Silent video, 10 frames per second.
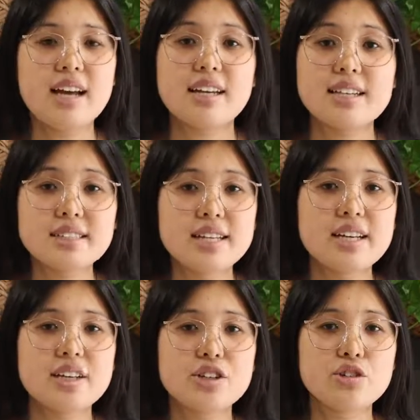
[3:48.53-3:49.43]

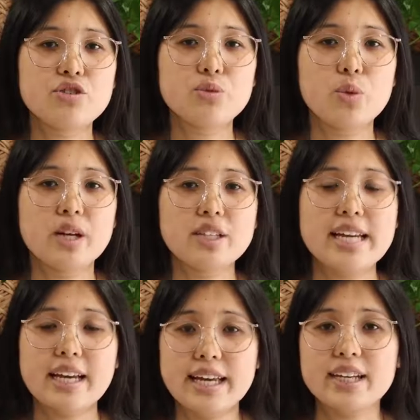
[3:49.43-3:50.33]
Lastly, you want to
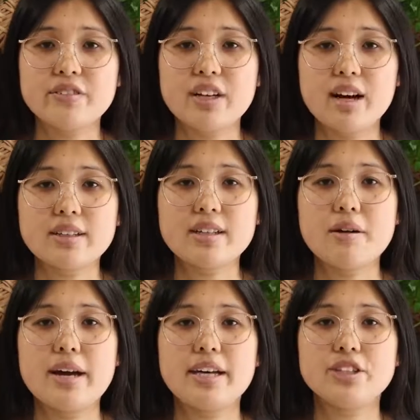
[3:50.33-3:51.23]
take care of your gut,
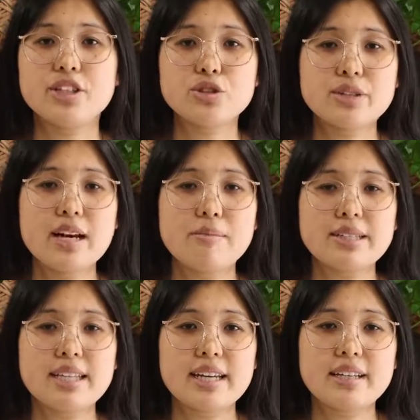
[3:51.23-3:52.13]
and you can do that by
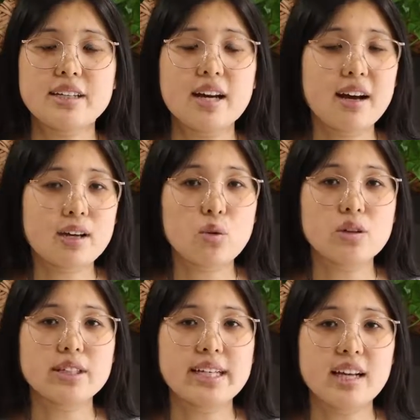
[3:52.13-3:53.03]
taking a high
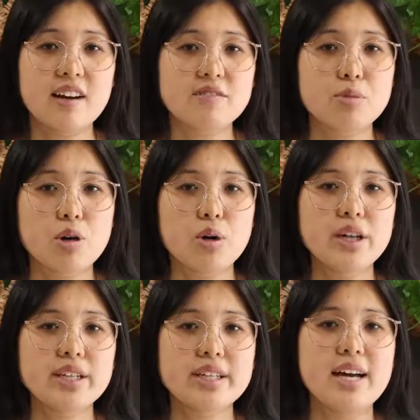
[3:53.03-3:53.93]
quality life
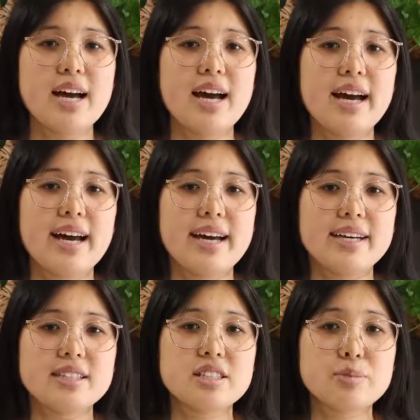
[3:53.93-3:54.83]
probiotic,
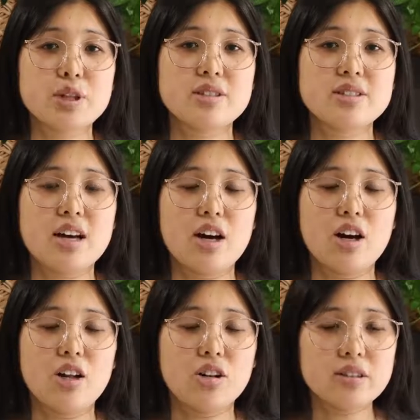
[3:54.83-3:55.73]
and it's because
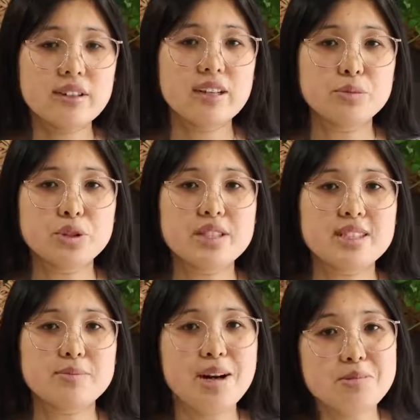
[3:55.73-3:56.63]
a lot of our immune
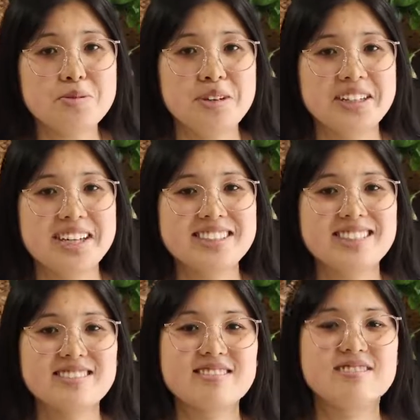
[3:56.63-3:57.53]
system comes from our gut.
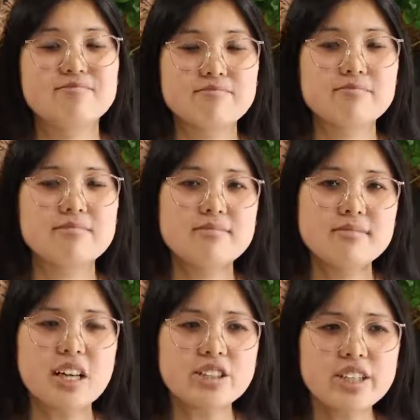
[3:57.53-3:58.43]

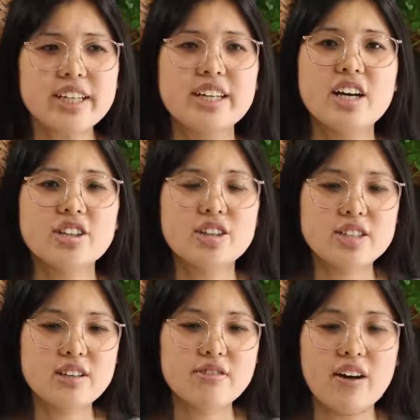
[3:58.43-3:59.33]
So yeah, those
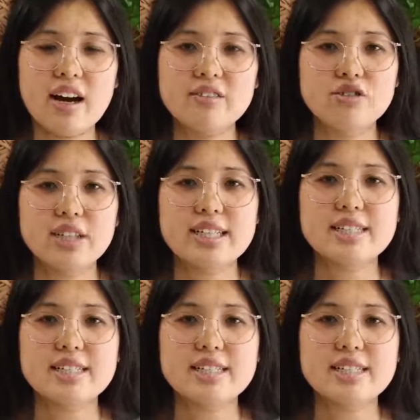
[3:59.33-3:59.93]
are 5 really